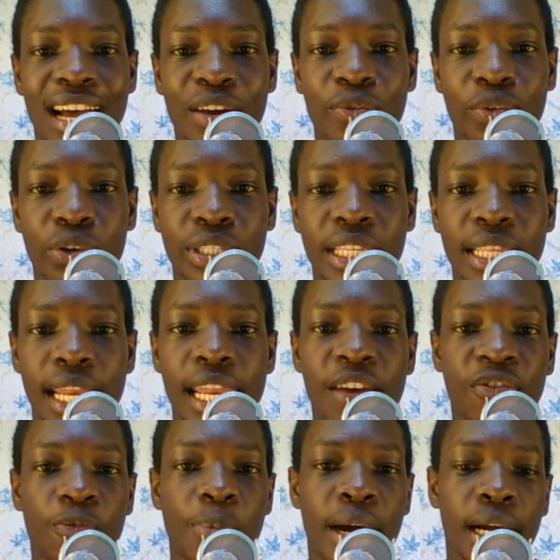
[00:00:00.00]
And of course in the
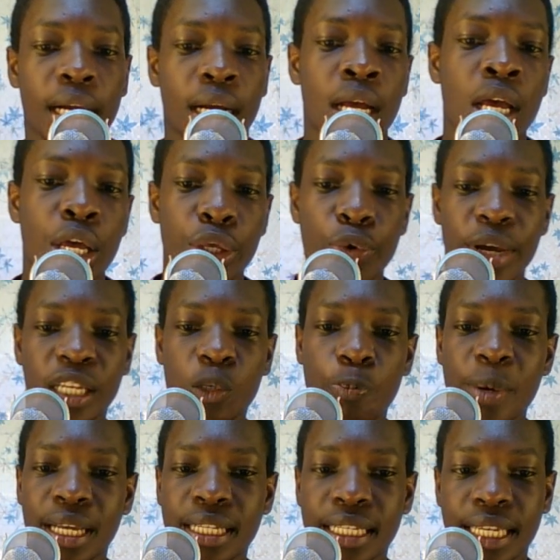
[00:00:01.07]
left back you
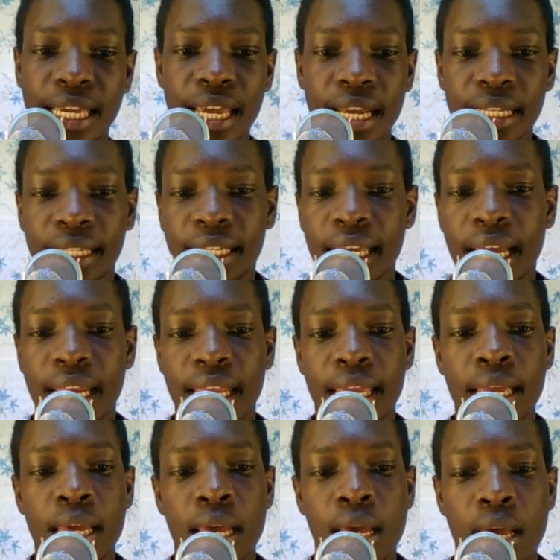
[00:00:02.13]
expect Kieran Tierney,